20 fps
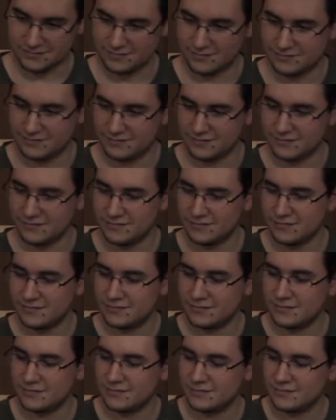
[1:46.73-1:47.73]

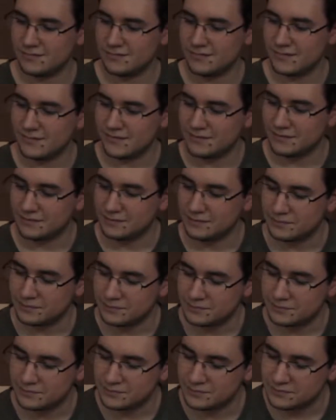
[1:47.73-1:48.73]

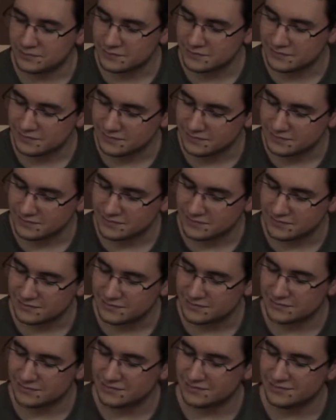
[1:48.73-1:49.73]

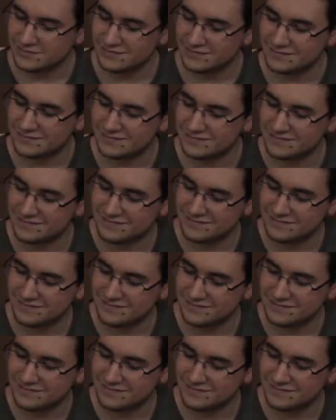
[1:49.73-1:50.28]
(silent)